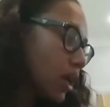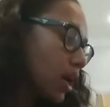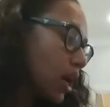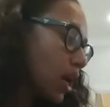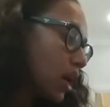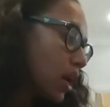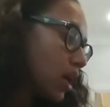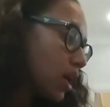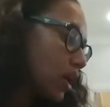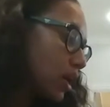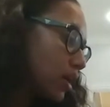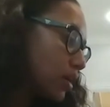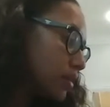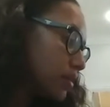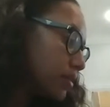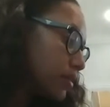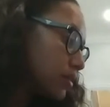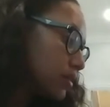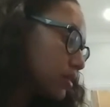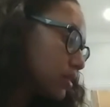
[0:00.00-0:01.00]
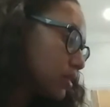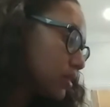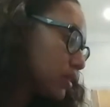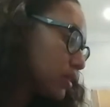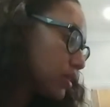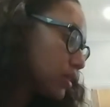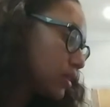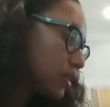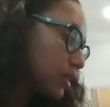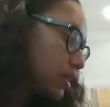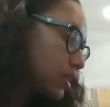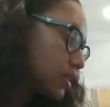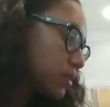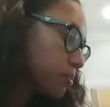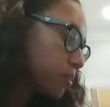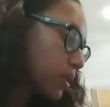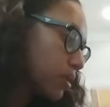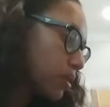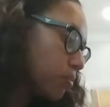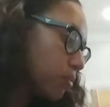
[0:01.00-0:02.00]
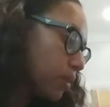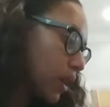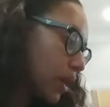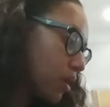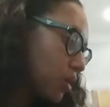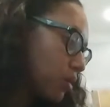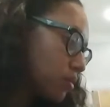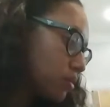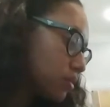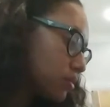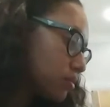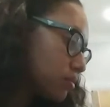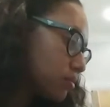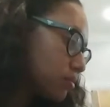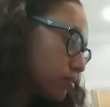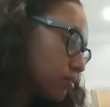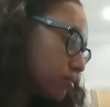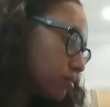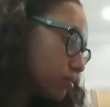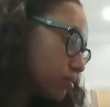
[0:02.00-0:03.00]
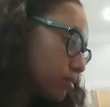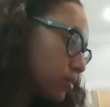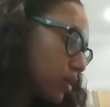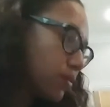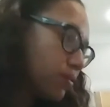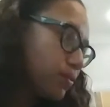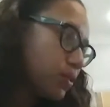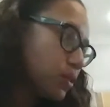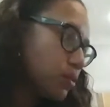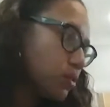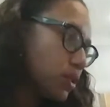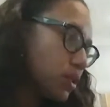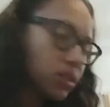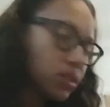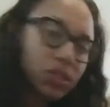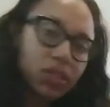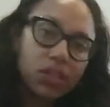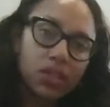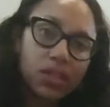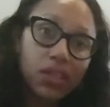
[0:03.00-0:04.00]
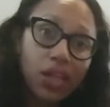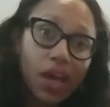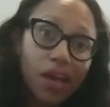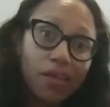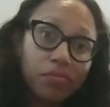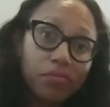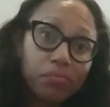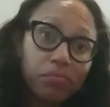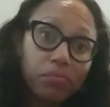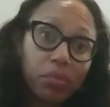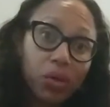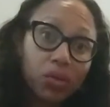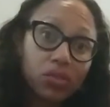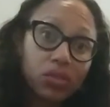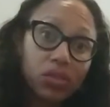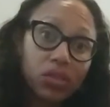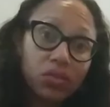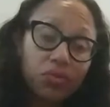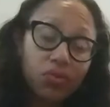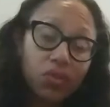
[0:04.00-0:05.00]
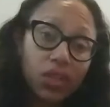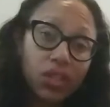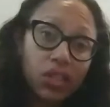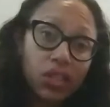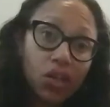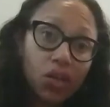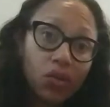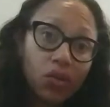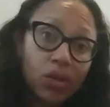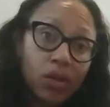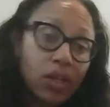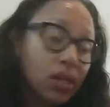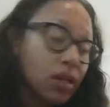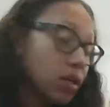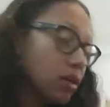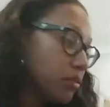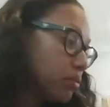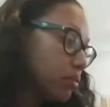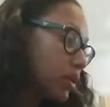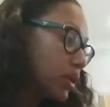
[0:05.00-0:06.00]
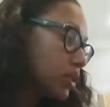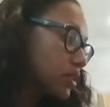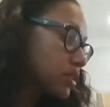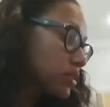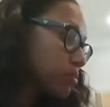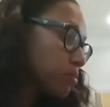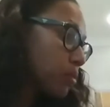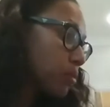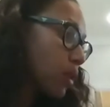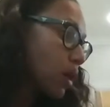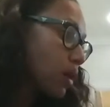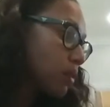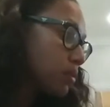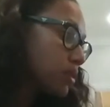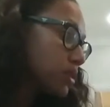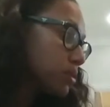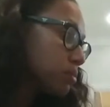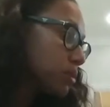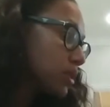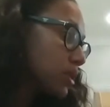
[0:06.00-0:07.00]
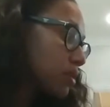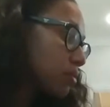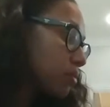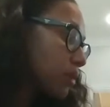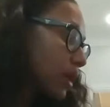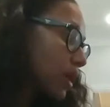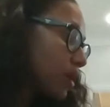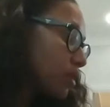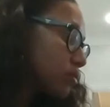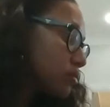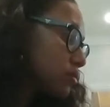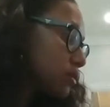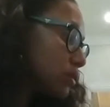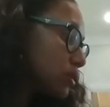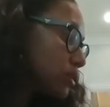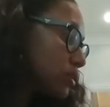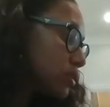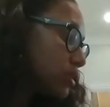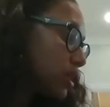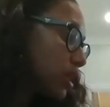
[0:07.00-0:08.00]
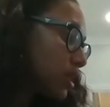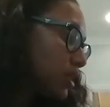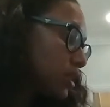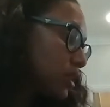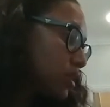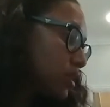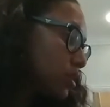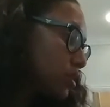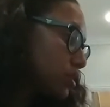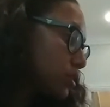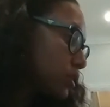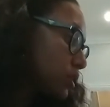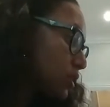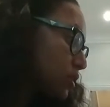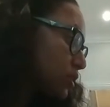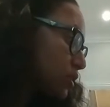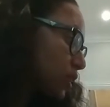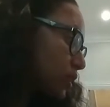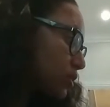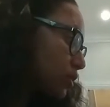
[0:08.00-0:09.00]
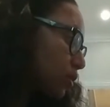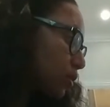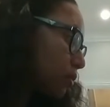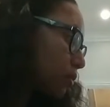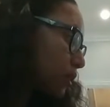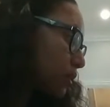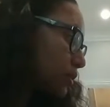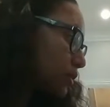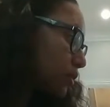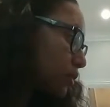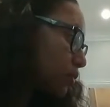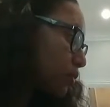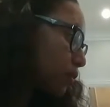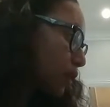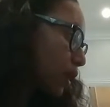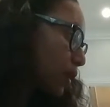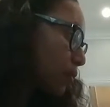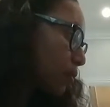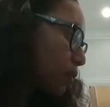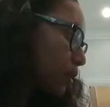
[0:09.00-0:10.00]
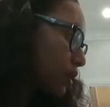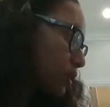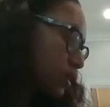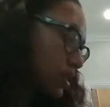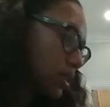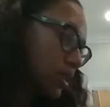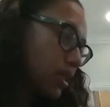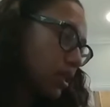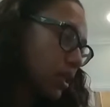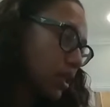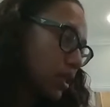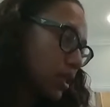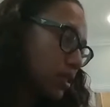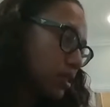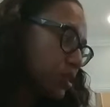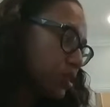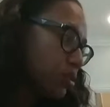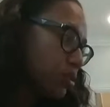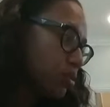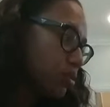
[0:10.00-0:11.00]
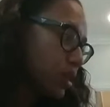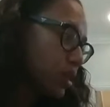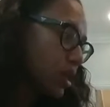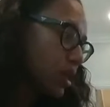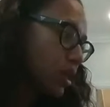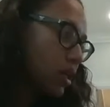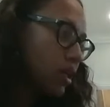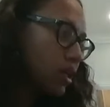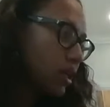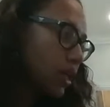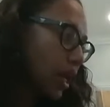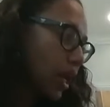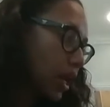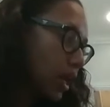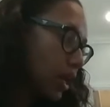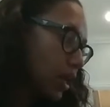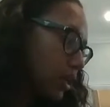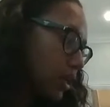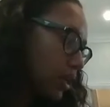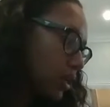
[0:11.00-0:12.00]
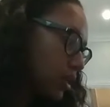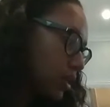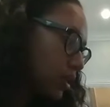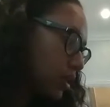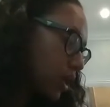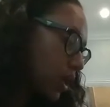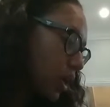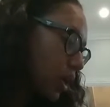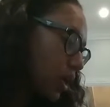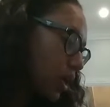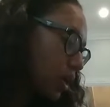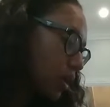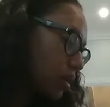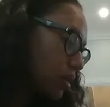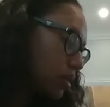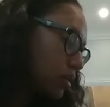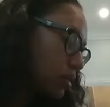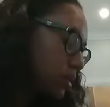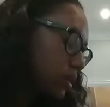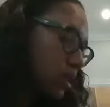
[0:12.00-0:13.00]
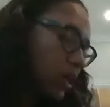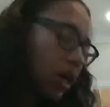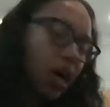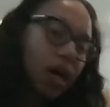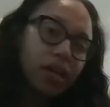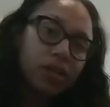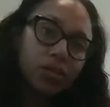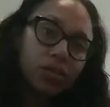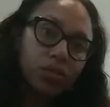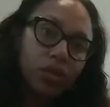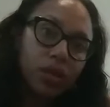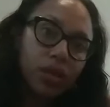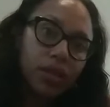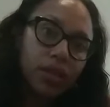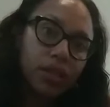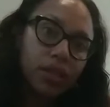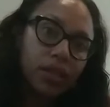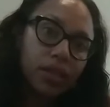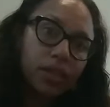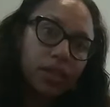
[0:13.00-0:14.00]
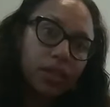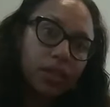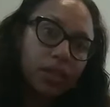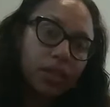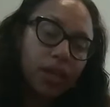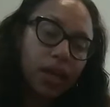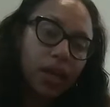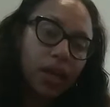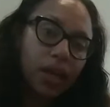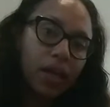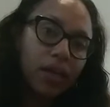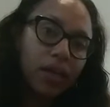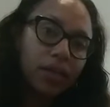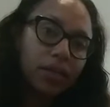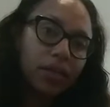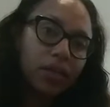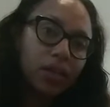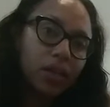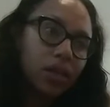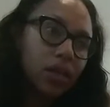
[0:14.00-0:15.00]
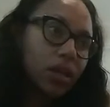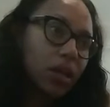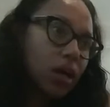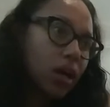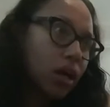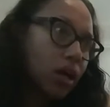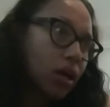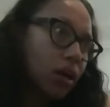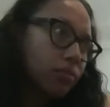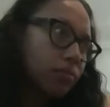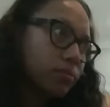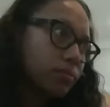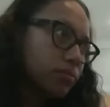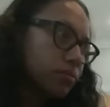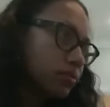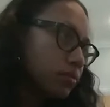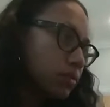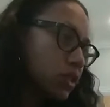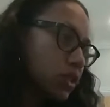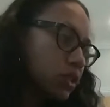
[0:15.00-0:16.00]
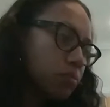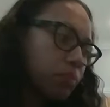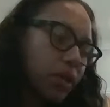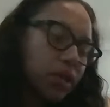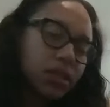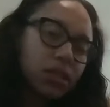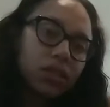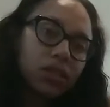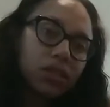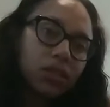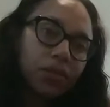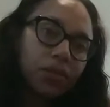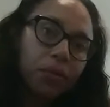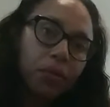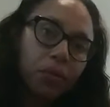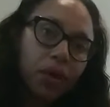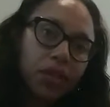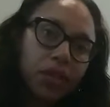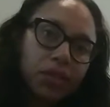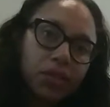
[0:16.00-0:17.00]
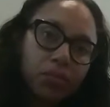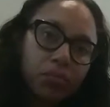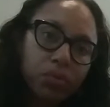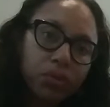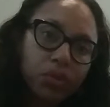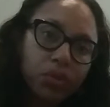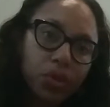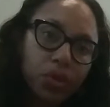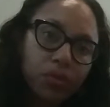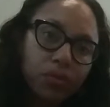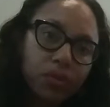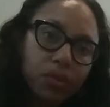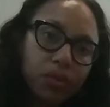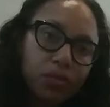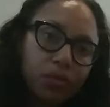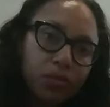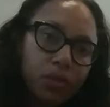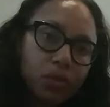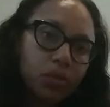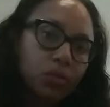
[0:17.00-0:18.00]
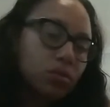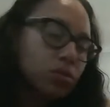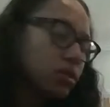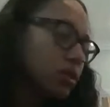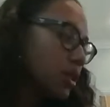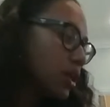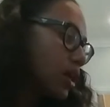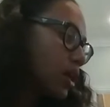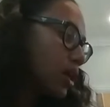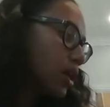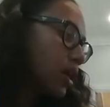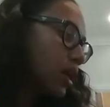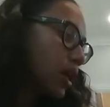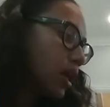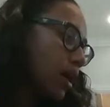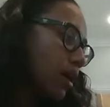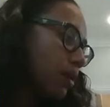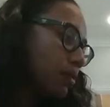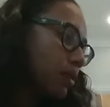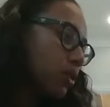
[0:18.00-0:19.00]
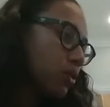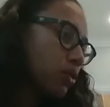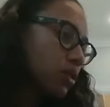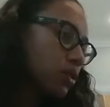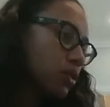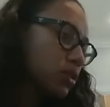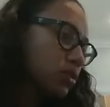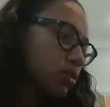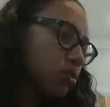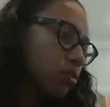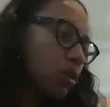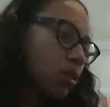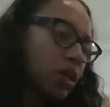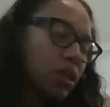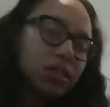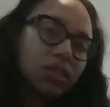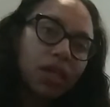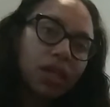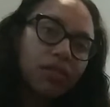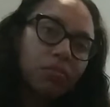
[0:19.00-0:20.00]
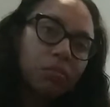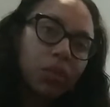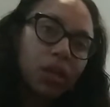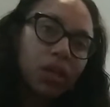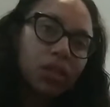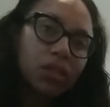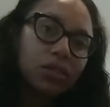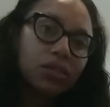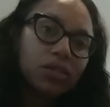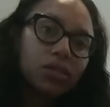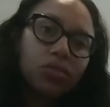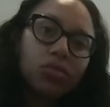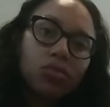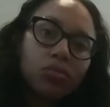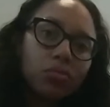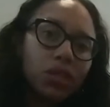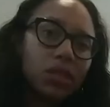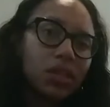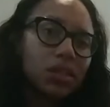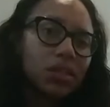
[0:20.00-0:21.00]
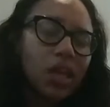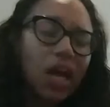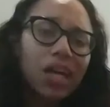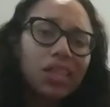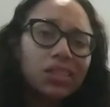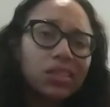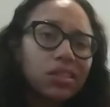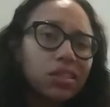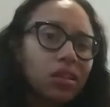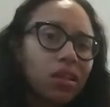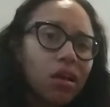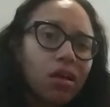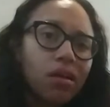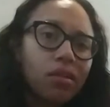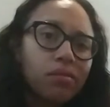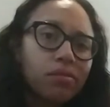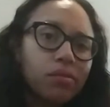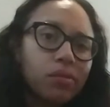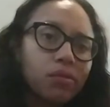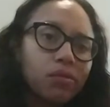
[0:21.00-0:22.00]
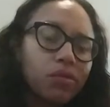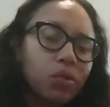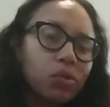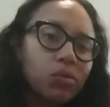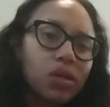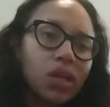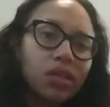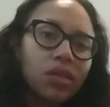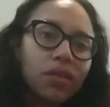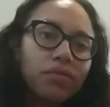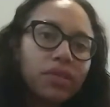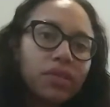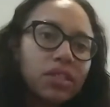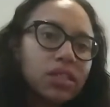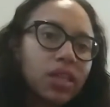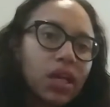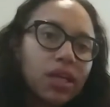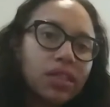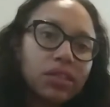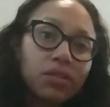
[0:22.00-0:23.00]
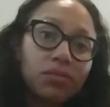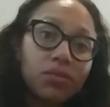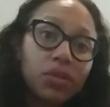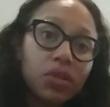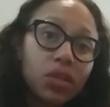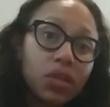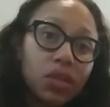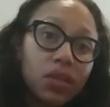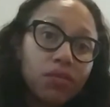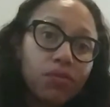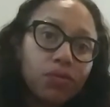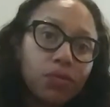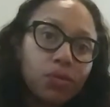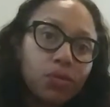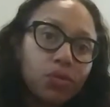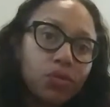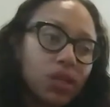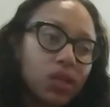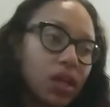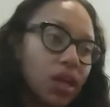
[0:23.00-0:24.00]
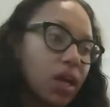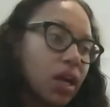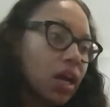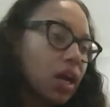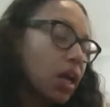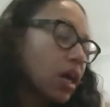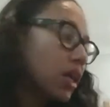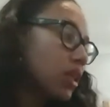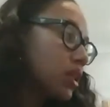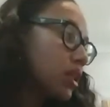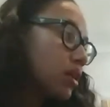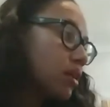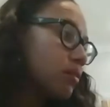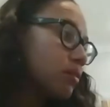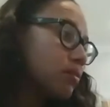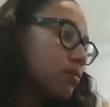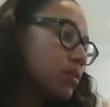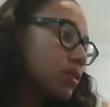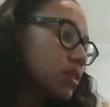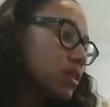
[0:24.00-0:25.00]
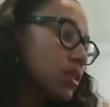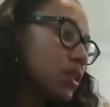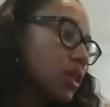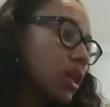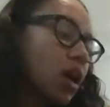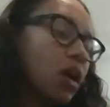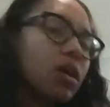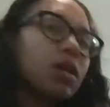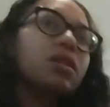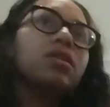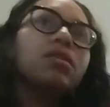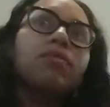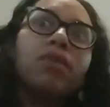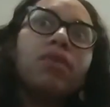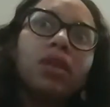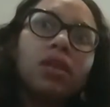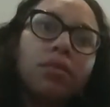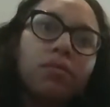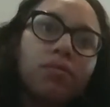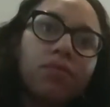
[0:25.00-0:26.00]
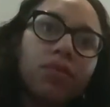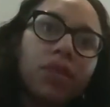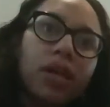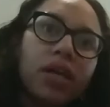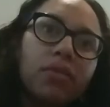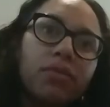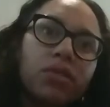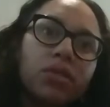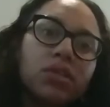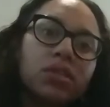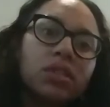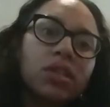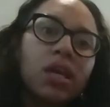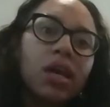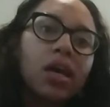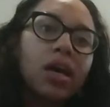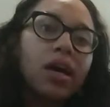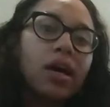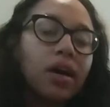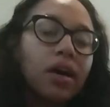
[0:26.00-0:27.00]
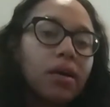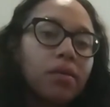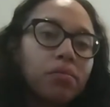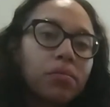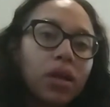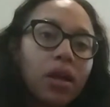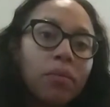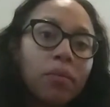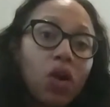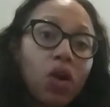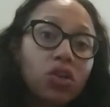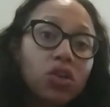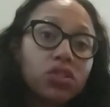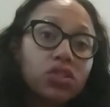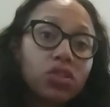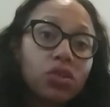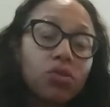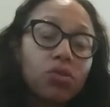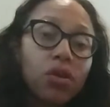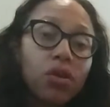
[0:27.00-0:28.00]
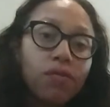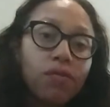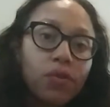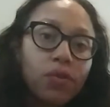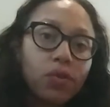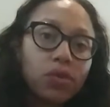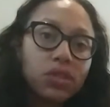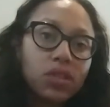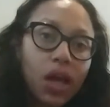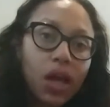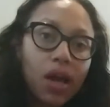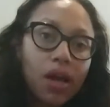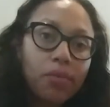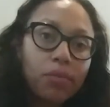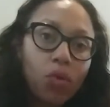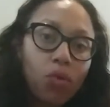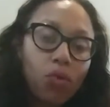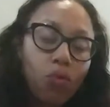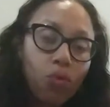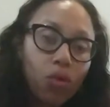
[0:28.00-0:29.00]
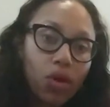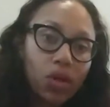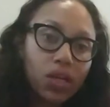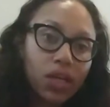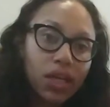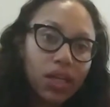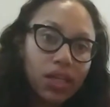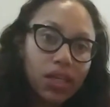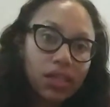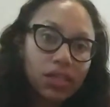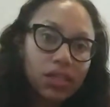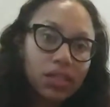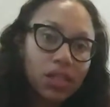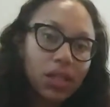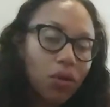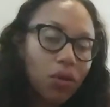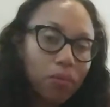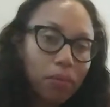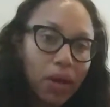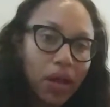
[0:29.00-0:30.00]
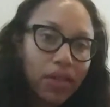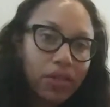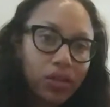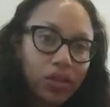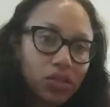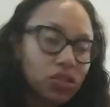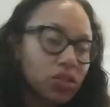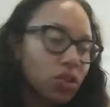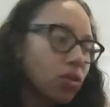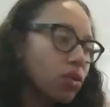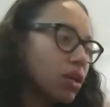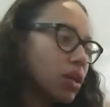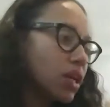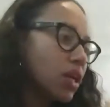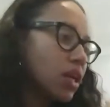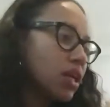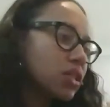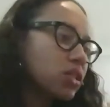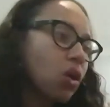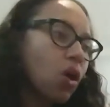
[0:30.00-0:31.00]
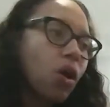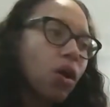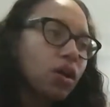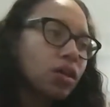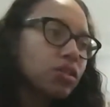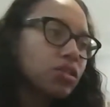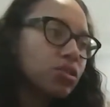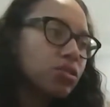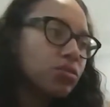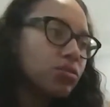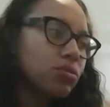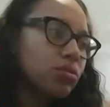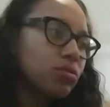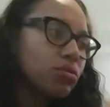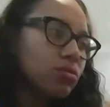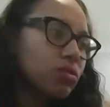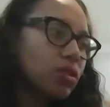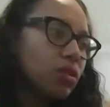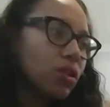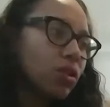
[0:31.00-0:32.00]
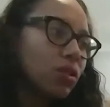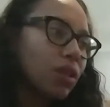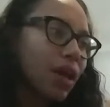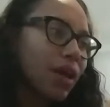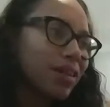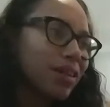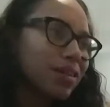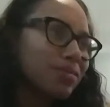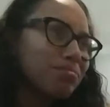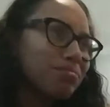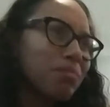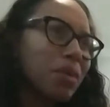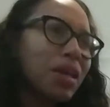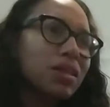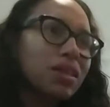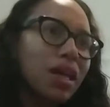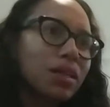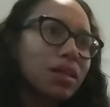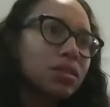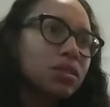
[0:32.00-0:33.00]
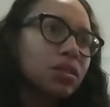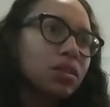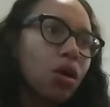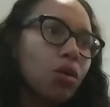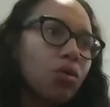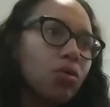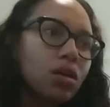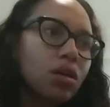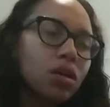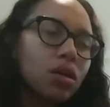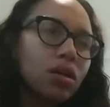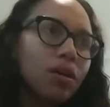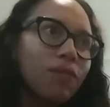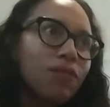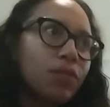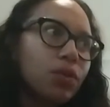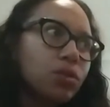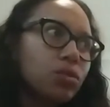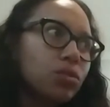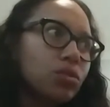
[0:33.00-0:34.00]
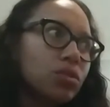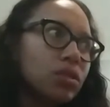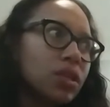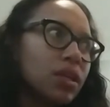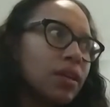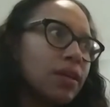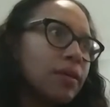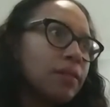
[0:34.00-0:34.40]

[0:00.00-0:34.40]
Uh, it's been about a few years since I've posted a video, but it's probably been about ten years since I told myself I wanted to get into canning and dehydrating and um, just basically different ways of preserving food um, in order to, one, save money, two, because I just love food. I love the science of cooking food. I love seeing how I can develop flavors. Um, but I'm also a full-time working single mother, so it's hard to, you know, like make that slow cook food